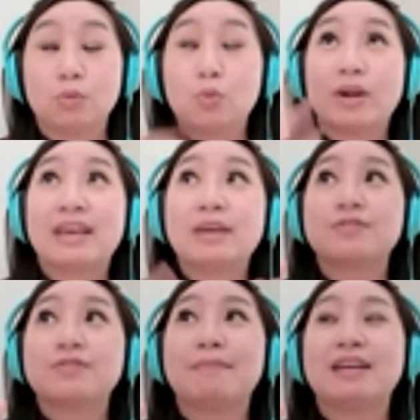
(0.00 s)
working
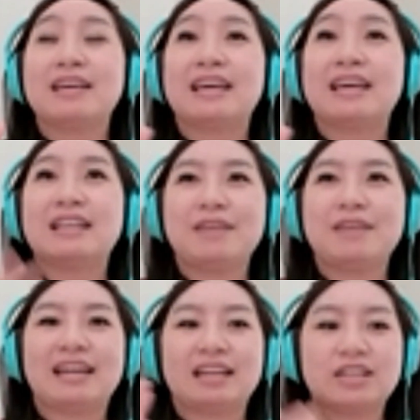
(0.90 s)
with somebody in the
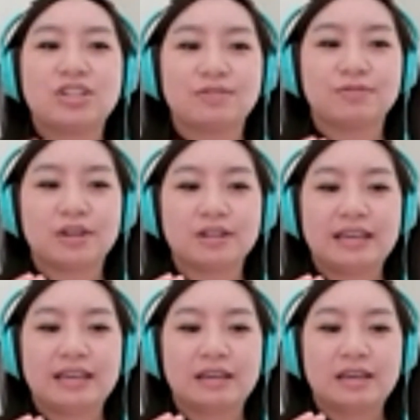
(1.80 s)
beginning, they should
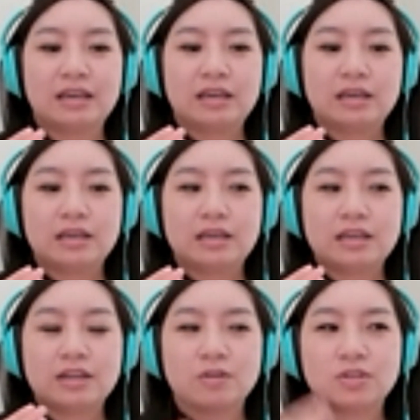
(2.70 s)
really
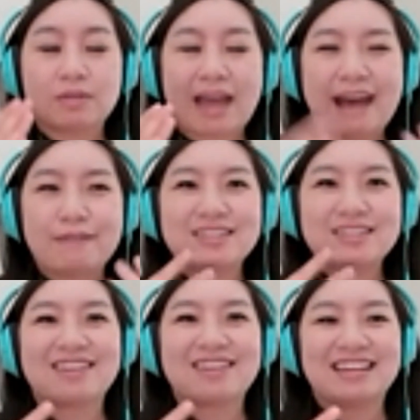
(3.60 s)
you know do, have
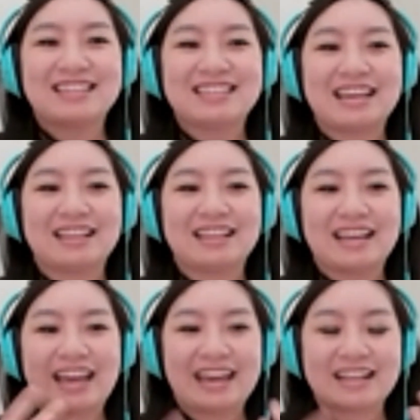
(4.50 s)
integrity and say like
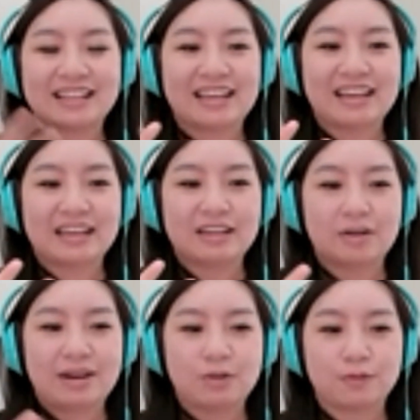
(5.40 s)
hey like you know
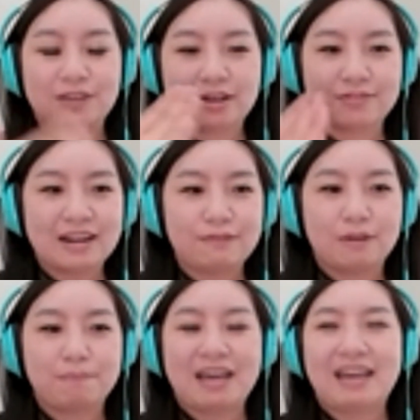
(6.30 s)
i don't think you're ready
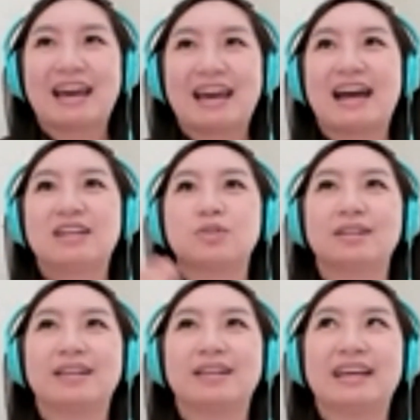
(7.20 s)
for paid ads
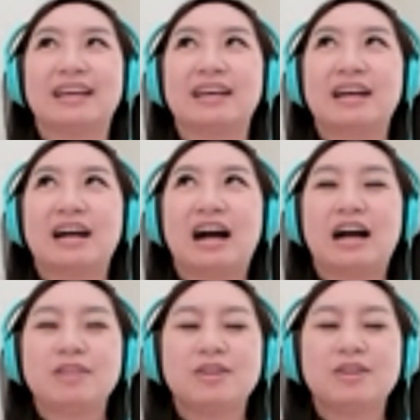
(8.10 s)
or like
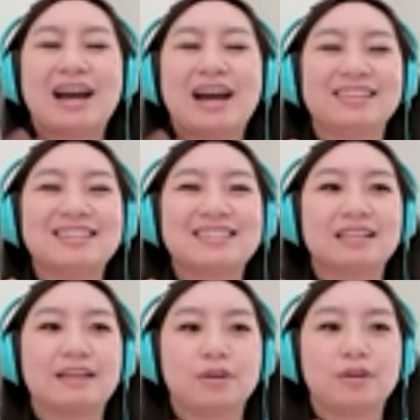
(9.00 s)
um, you know at least
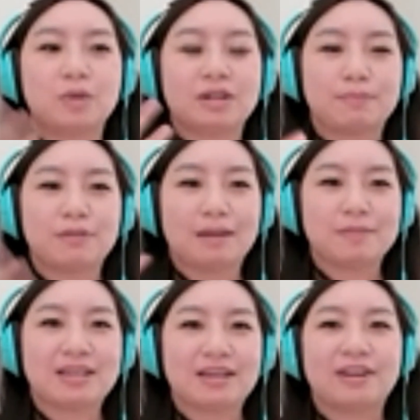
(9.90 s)
deliver what they're
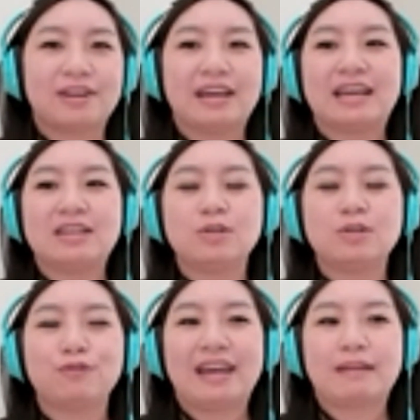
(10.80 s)
promising mm-hmm. right and i do
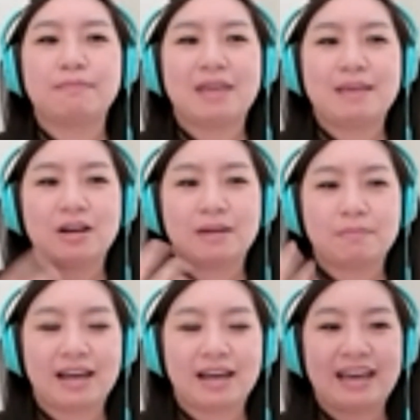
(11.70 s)
think maybe on
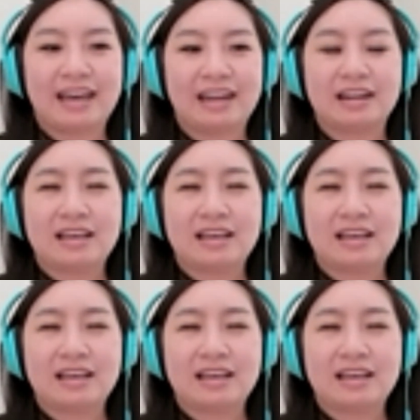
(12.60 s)
my end